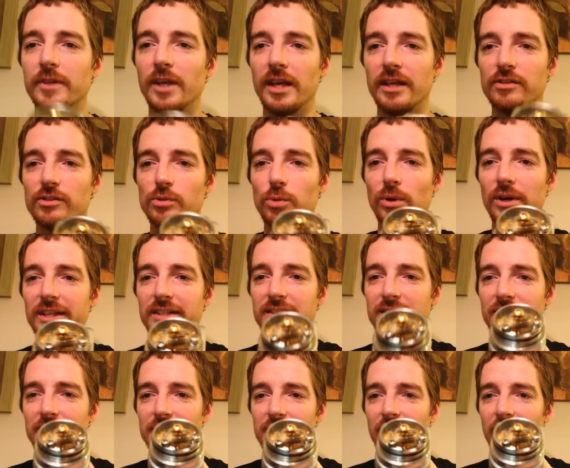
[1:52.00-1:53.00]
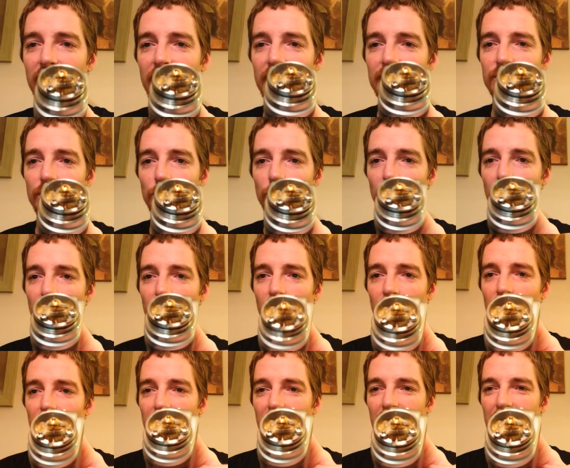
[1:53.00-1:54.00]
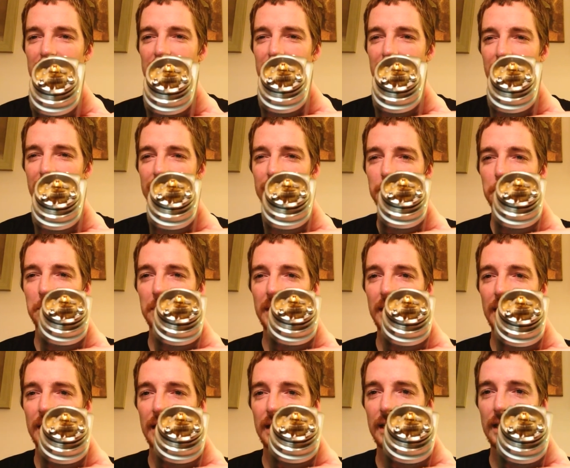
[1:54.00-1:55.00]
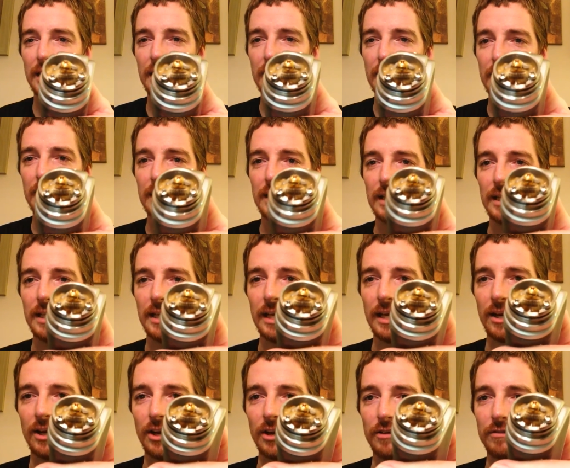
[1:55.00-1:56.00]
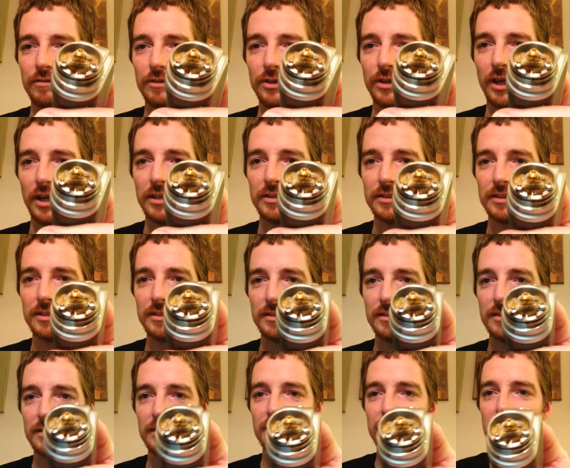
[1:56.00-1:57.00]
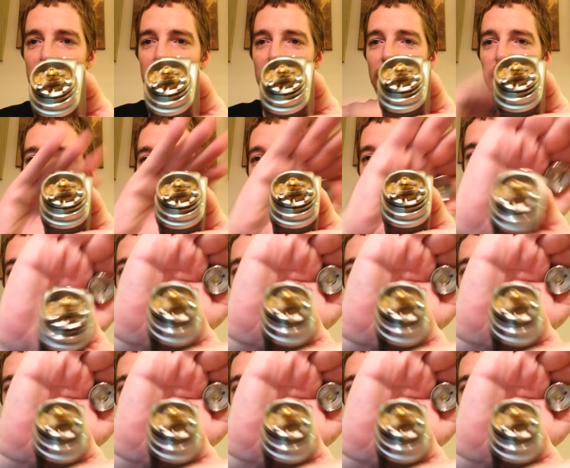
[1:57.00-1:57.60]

it's 26 gauge. I'm running on the SX Mini. I don't know if you guys can see that